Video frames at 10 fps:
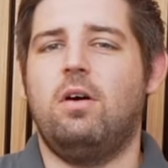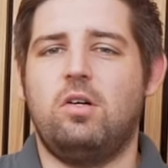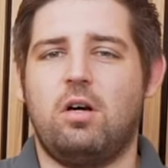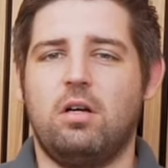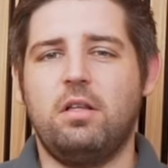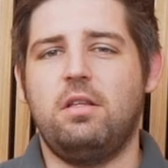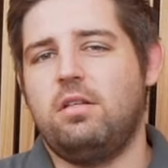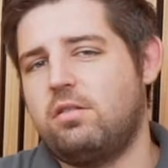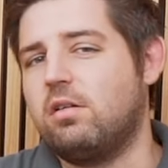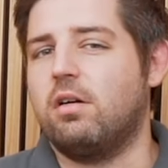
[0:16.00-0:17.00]
All of
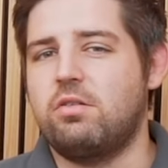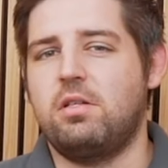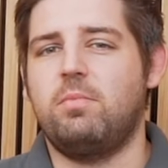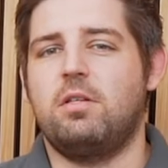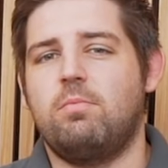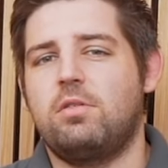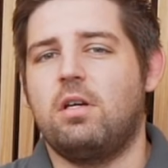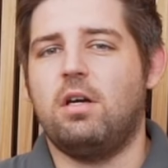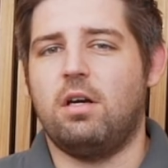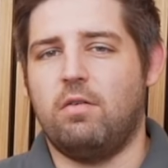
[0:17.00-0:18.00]
these are symptoms
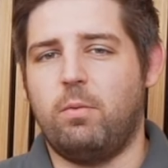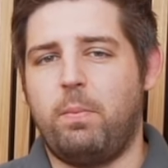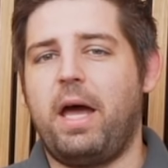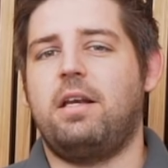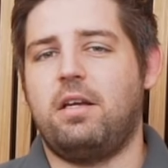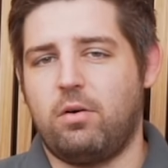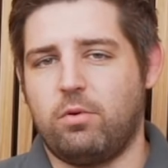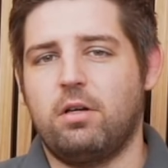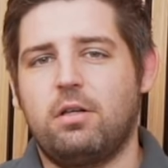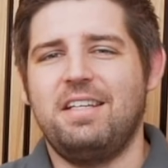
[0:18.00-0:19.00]
of a bad
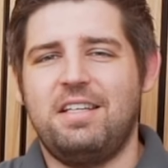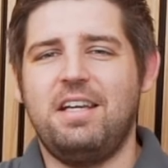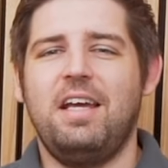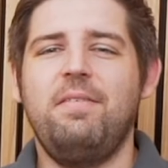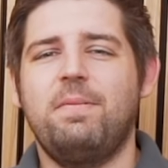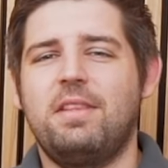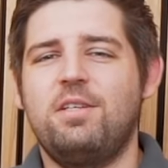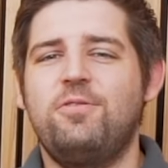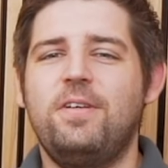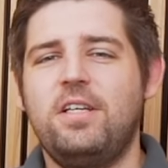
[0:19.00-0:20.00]
network. Today,
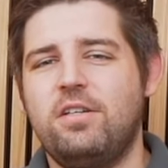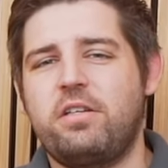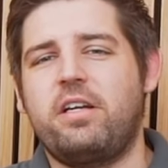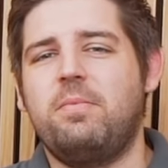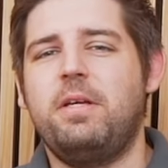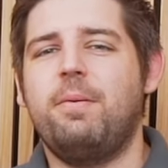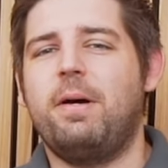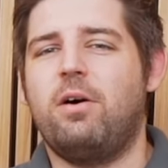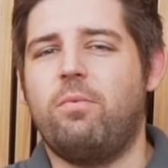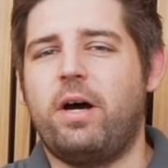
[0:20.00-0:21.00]
this video is going to be
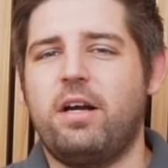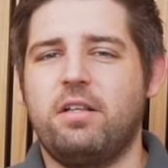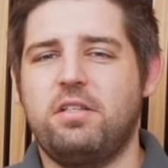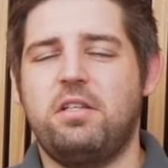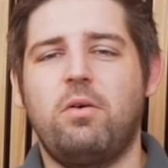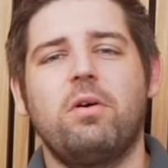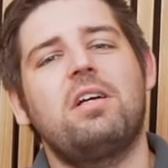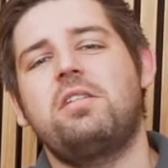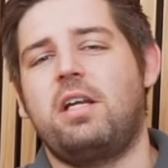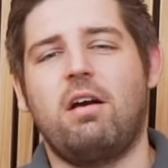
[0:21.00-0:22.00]
about wireless
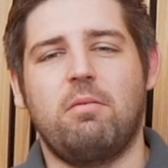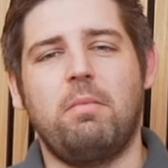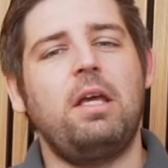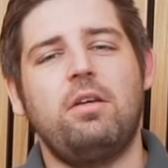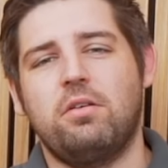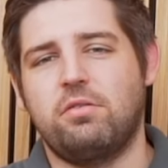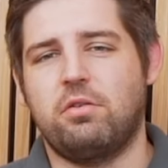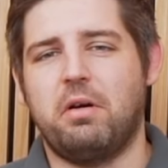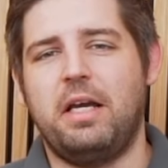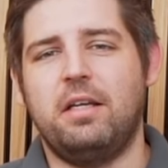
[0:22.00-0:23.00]
networks and how to make yours
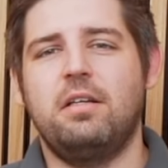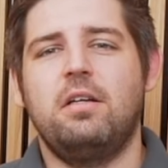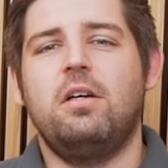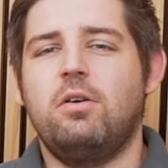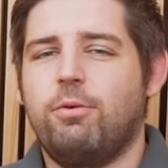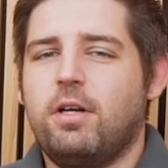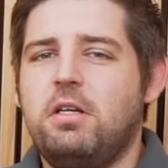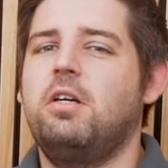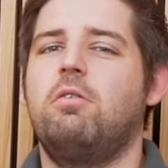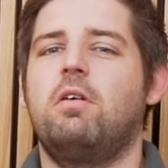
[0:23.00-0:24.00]
great. We're going
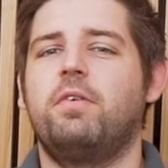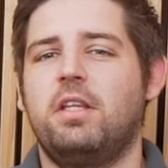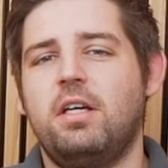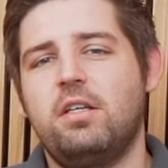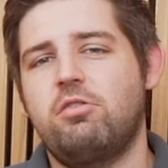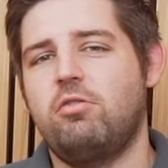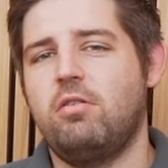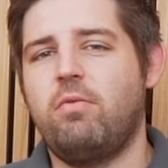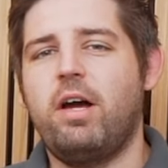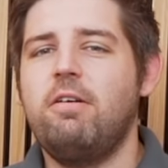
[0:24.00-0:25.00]
to go over the history
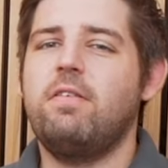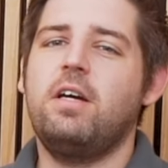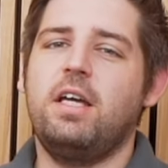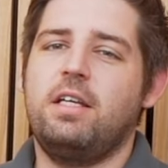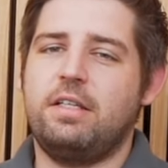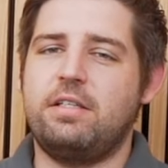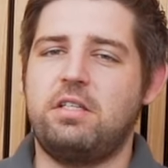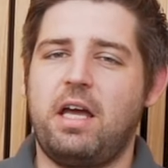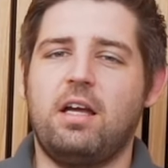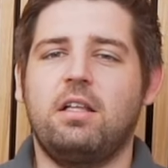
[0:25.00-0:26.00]
of Wi-Fi and
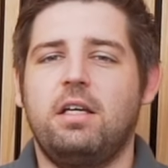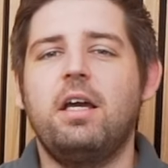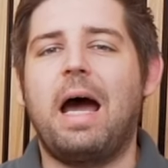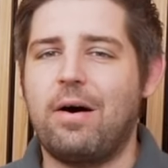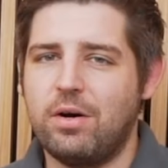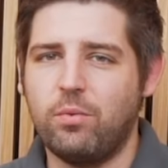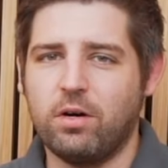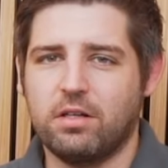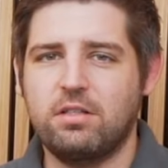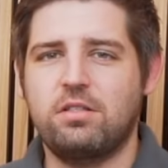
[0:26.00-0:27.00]
exactly how it
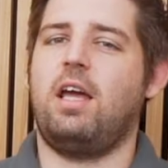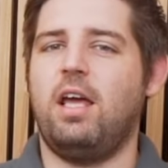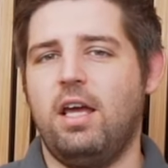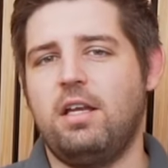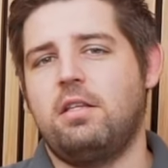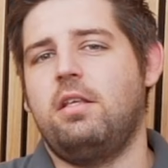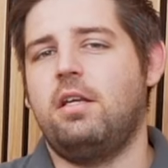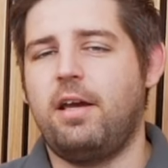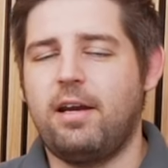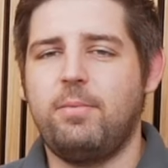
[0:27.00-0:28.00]
works, and the
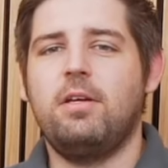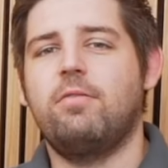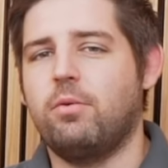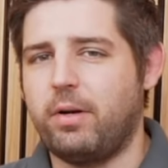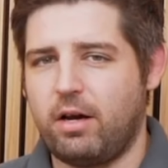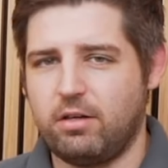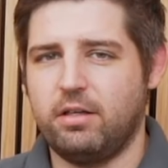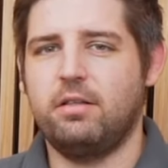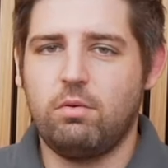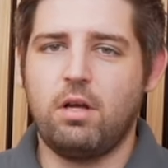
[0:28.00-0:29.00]
anatomy of the
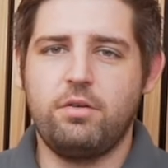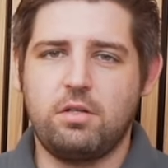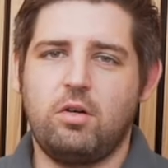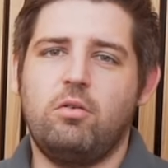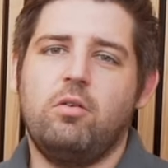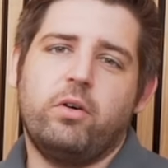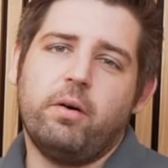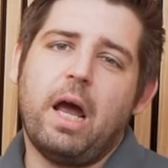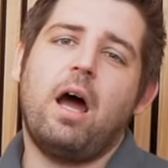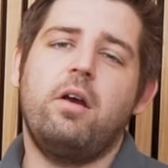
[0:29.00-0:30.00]
router. We'll also go over
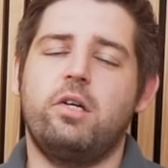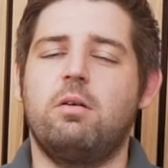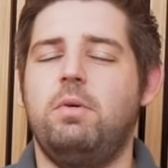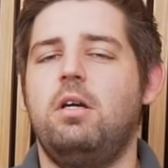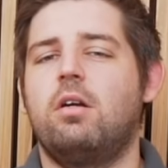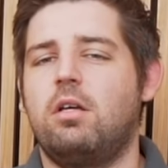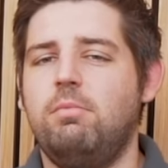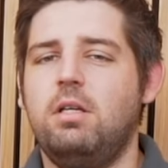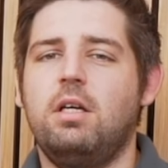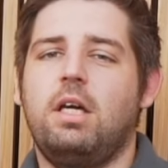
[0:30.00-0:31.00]
how your computer
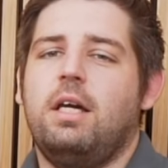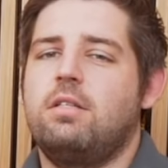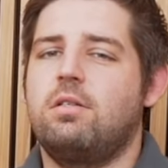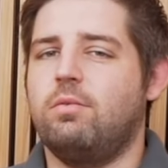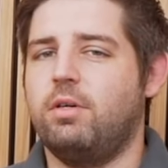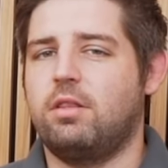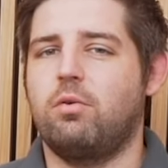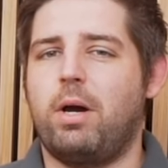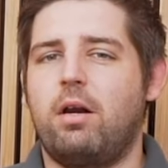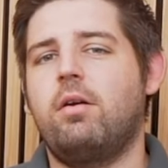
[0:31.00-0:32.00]
communicates with the
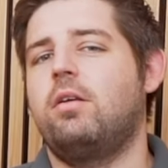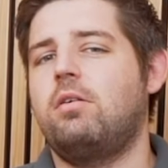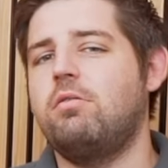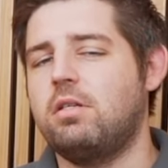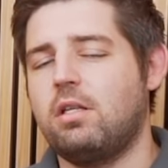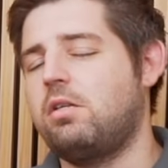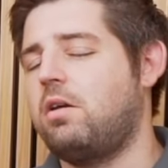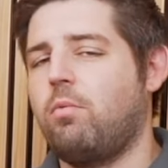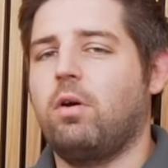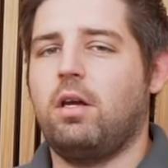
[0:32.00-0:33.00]
router using its
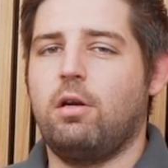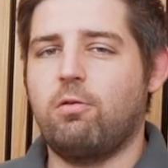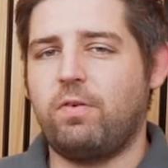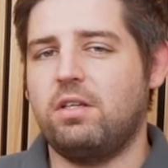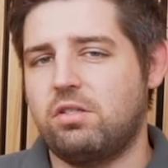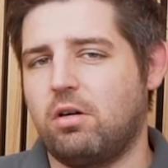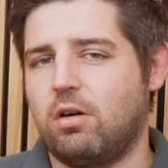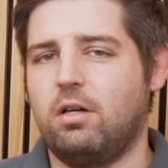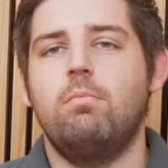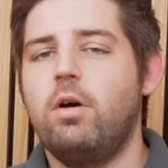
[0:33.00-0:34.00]
network interface
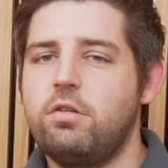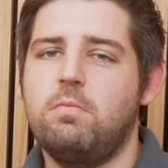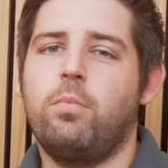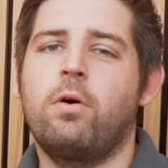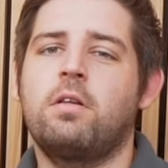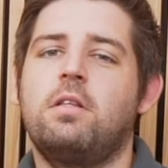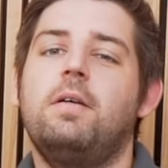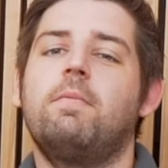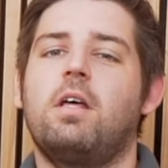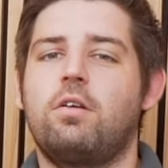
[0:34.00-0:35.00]
card. Most
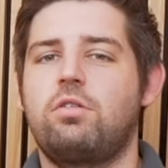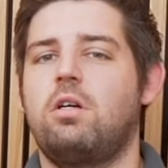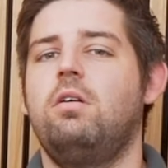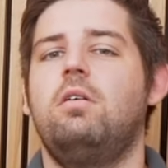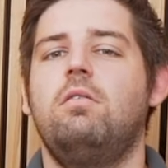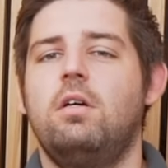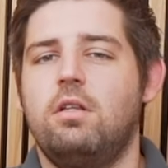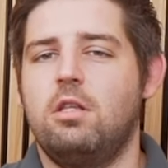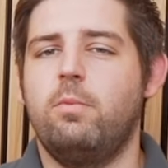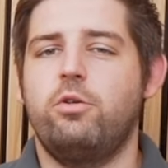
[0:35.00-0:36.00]
importantly, I'll show you
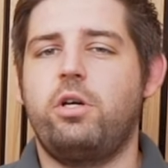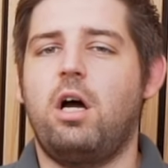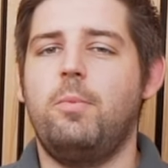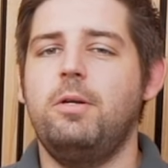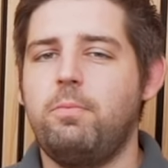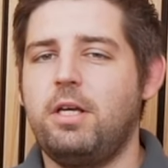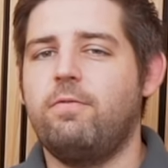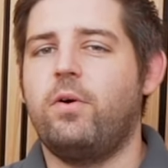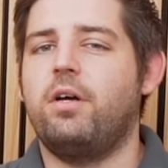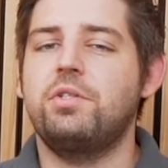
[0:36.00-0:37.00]
the most common
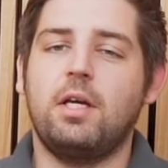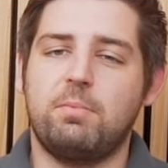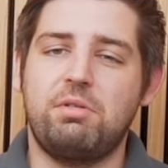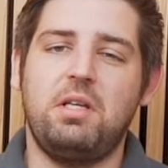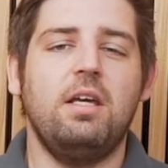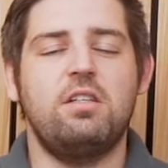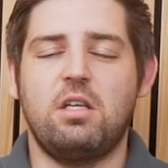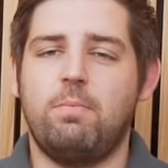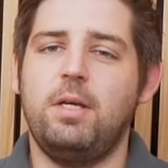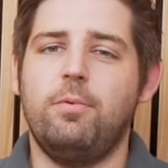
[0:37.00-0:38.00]
pitfalls and mistakes
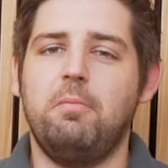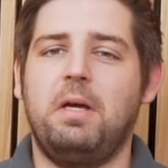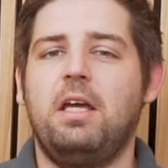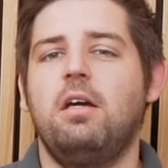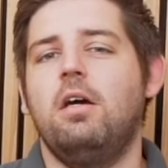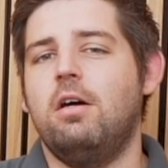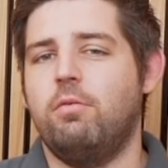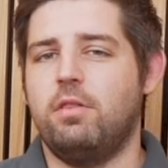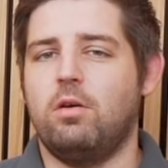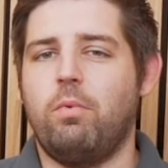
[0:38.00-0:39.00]
that people make
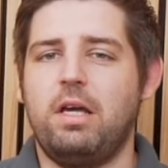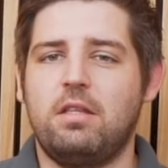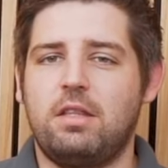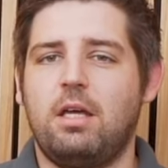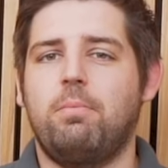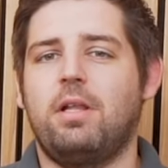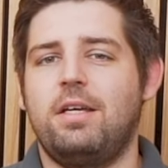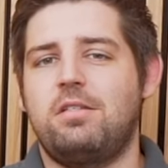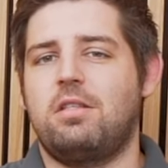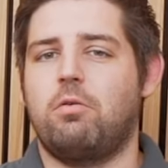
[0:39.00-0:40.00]
with the way that they
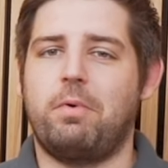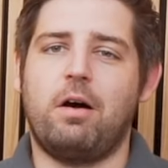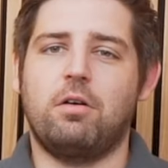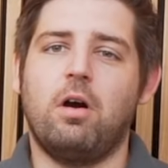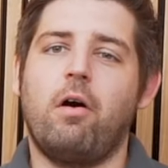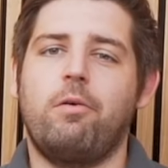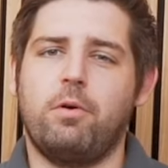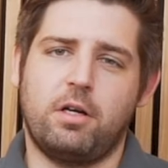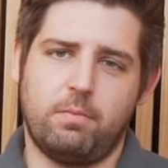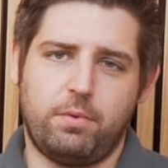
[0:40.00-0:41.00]
place their router
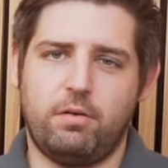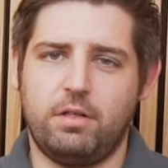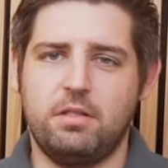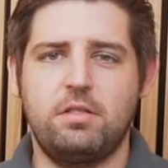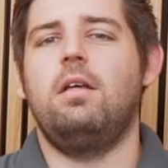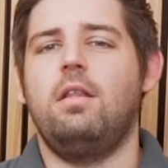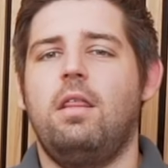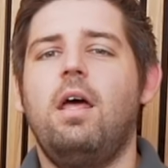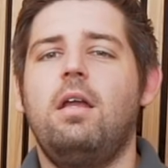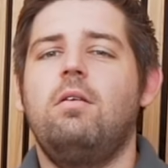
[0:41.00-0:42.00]
hardware components.
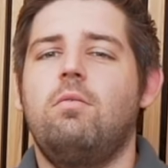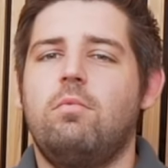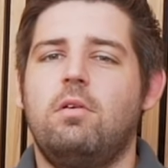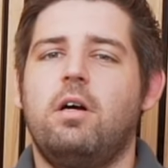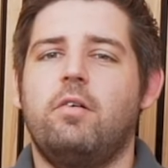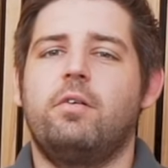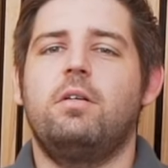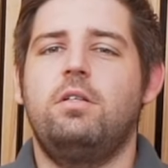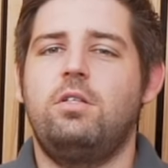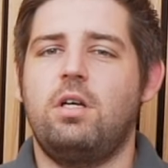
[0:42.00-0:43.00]
Then we'll
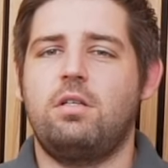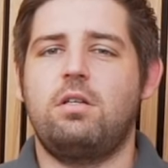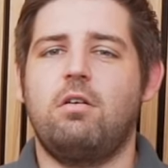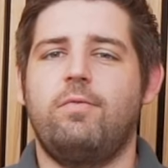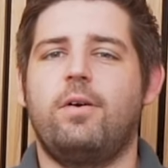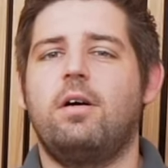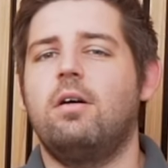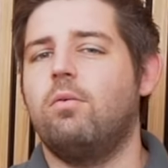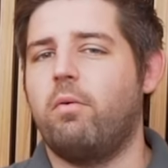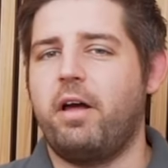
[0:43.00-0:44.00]
cover just how far
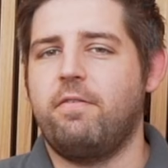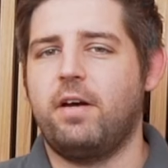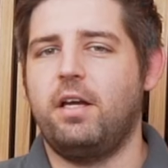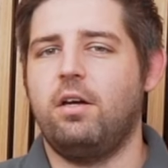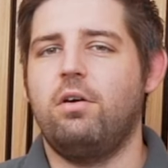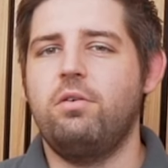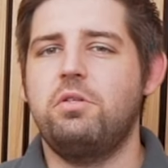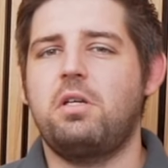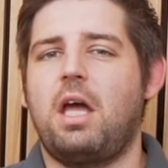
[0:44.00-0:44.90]
Wi-Fi goes